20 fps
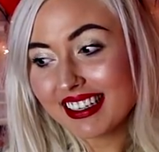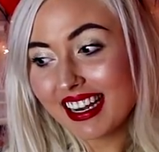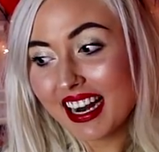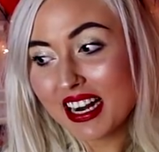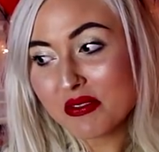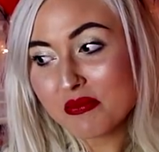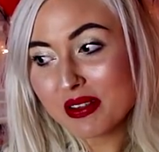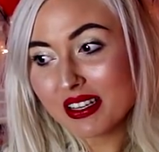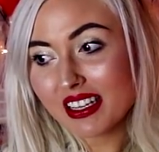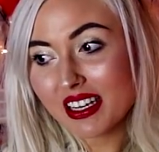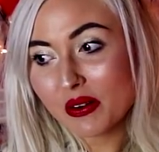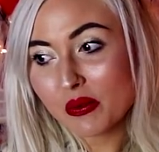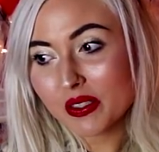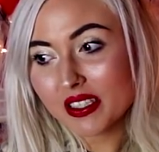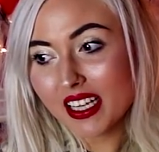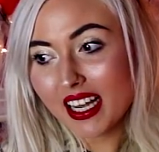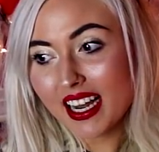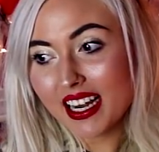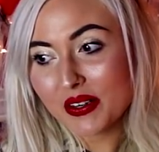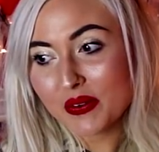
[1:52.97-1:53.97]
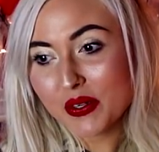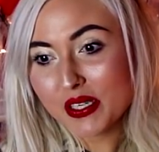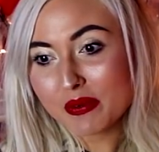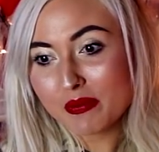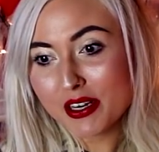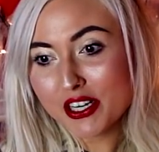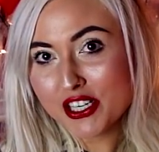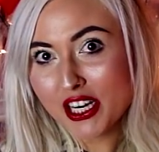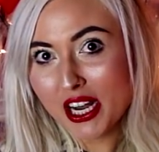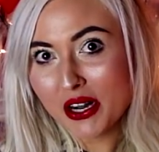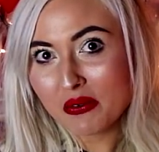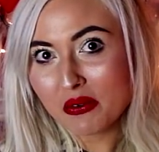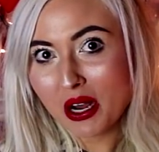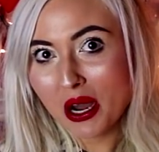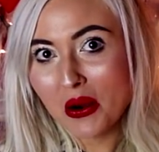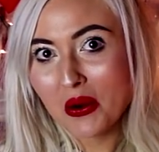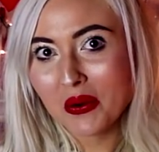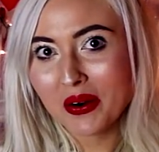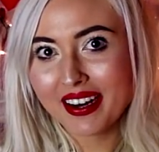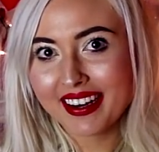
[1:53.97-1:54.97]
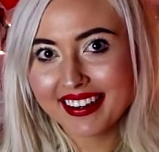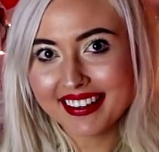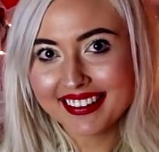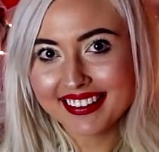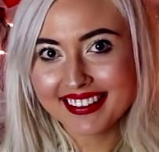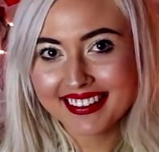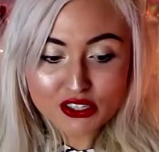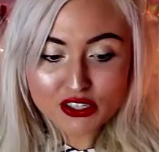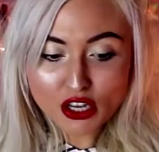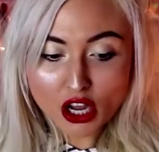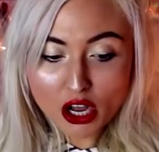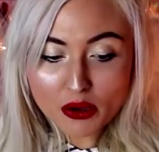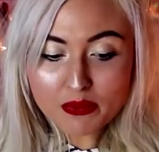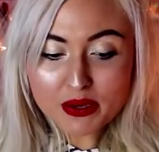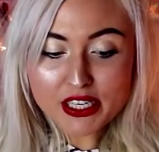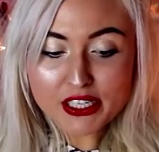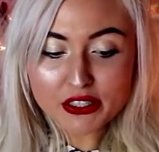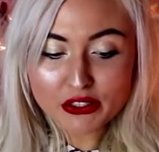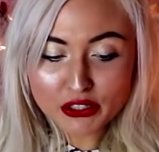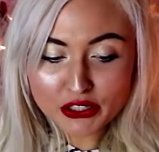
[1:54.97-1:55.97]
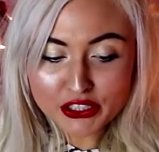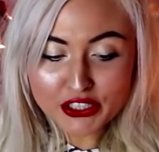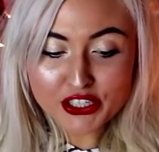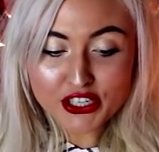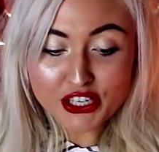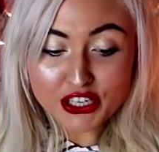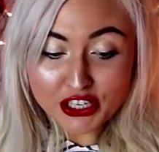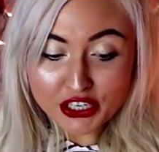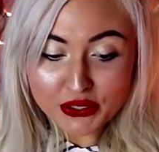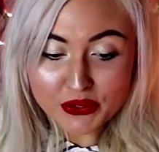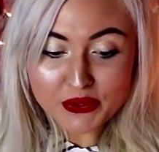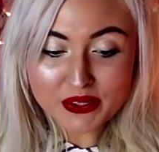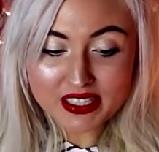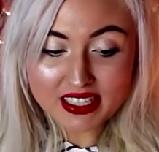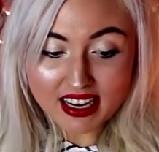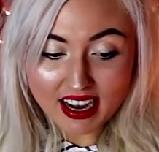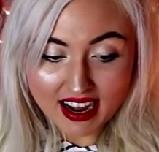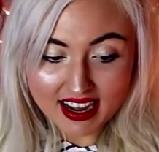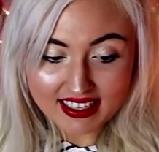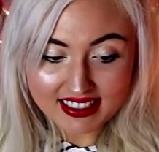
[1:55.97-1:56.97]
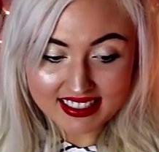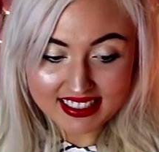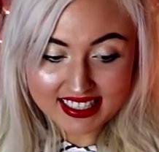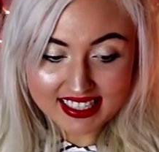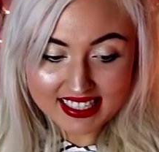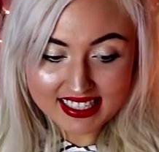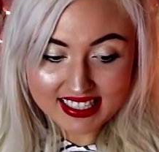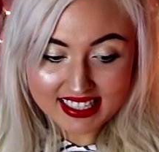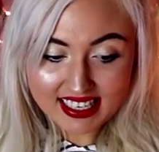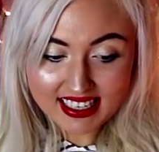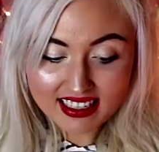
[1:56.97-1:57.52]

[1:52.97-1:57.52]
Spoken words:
I'd be like, what the heck, where's my shadow going? Zombies learn to use guns.